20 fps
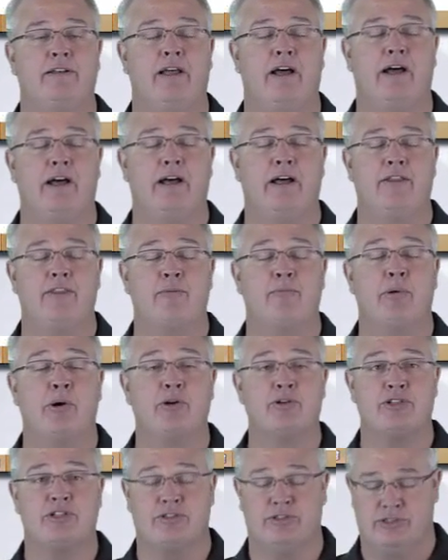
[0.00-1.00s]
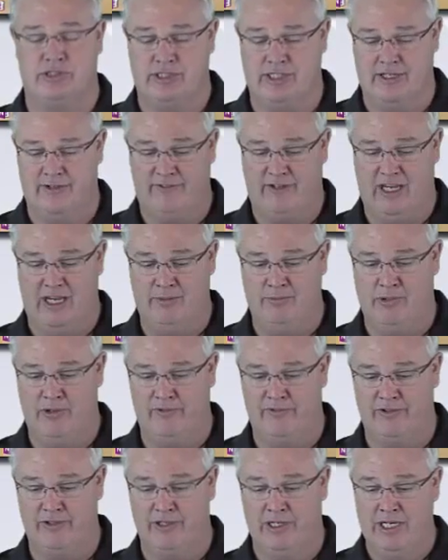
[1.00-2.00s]
The personal stuff came
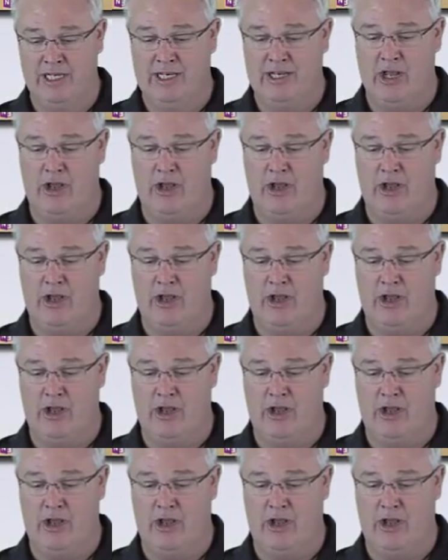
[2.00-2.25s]
over.